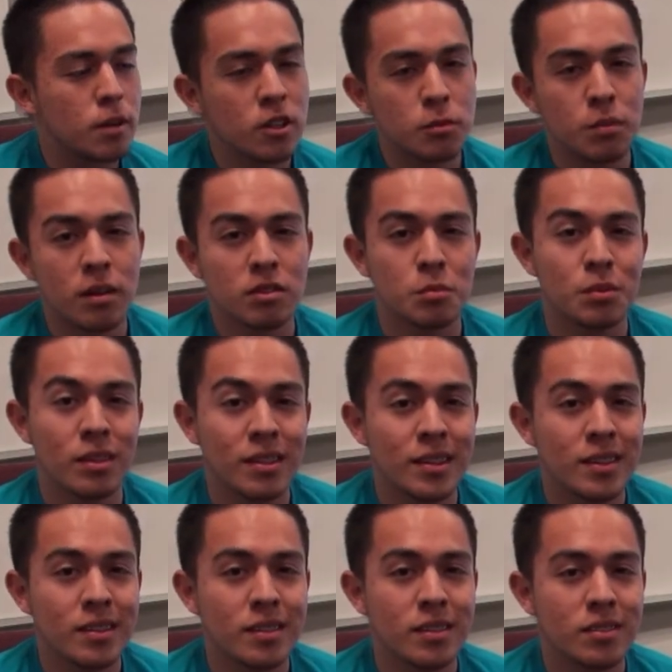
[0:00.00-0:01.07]
my
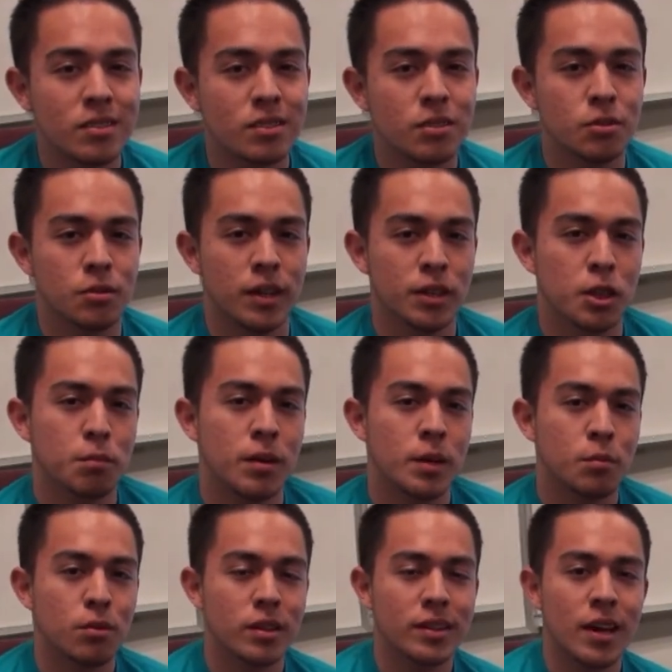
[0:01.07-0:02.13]
responsibility is to get the
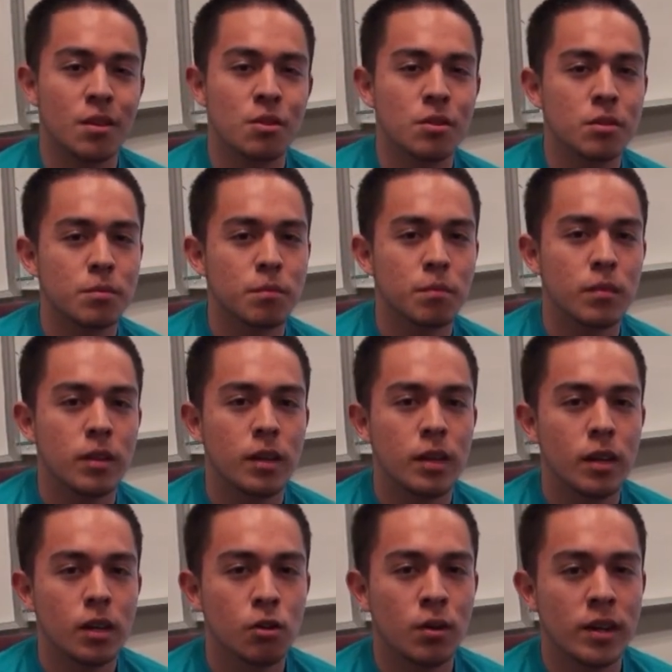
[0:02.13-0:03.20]
paper together,
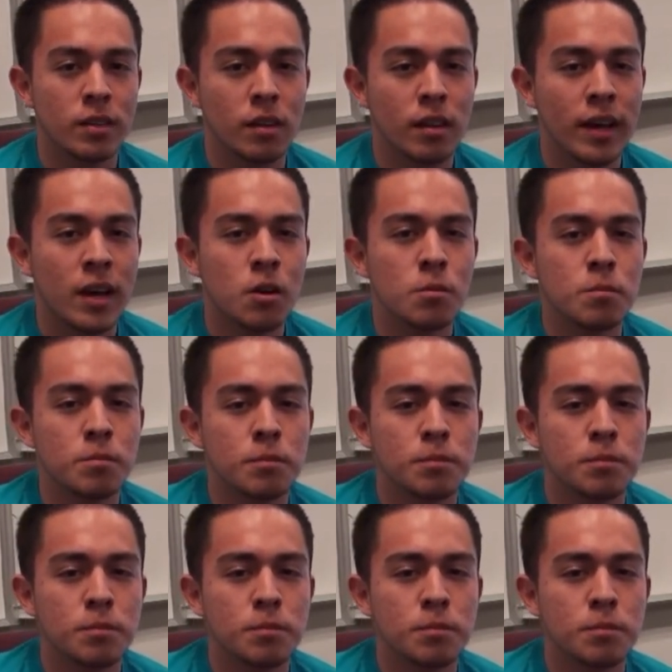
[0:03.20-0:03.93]
create the layout.